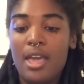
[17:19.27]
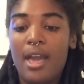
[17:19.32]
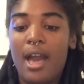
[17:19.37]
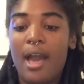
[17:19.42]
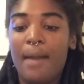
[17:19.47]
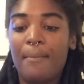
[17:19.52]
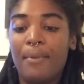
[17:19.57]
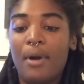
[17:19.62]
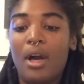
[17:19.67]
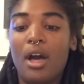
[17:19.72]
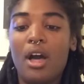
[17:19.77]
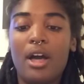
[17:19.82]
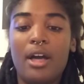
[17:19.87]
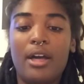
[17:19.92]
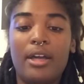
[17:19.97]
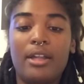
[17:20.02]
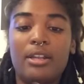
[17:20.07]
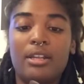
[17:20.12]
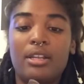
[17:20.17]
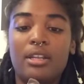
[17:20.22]
I
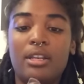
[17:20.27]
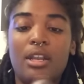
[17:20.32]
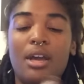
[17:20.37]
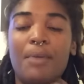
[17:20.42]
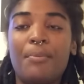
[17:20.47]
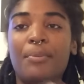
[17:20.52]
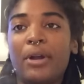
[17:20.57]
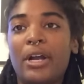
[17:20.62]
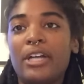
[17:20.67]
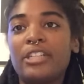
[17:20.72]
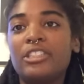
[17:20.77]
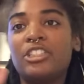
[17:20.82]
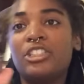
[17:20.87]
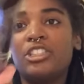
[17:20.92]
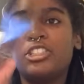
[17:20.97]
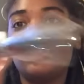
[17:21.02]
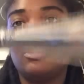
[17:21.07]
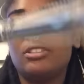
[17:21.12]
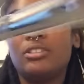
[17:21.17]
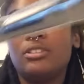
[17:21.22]
bought a
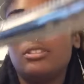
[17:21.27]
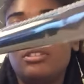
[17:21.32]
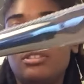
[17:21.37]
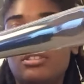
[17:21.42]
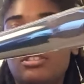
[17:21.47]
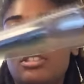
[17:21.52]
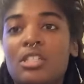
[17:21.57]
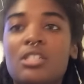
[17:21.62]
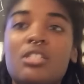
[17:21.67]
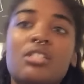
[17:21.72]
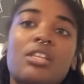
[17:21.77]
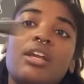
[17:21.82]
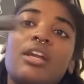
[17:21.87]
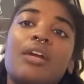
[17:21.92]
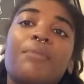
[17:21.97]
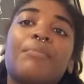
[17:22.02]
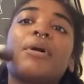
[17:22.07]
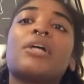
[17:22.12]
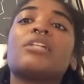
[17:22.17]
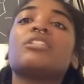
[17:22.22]
brush. Just like
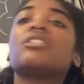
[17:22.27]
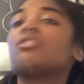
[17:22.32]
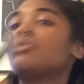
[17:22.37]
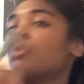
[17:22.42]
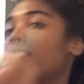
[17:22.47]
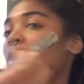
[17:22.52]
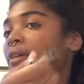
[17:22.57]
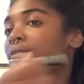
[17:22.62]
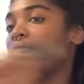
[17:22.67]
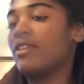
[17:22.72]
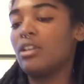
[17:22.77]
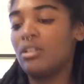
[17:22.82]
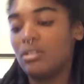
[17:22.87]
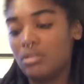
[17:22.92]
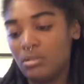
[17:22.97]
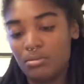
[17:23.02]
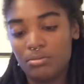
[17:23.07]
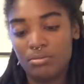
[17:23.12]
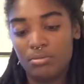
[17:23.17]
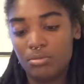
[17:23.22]
a brush, whatever
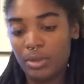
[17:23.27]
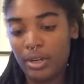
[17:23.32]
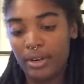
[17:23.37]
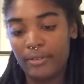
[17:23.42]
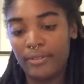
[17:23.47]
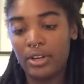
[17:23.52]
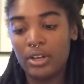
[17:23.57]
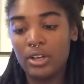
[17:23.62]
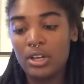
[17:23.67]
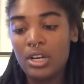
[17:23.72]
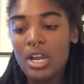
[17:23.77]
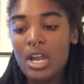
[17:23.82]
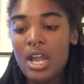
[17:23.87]
whatever.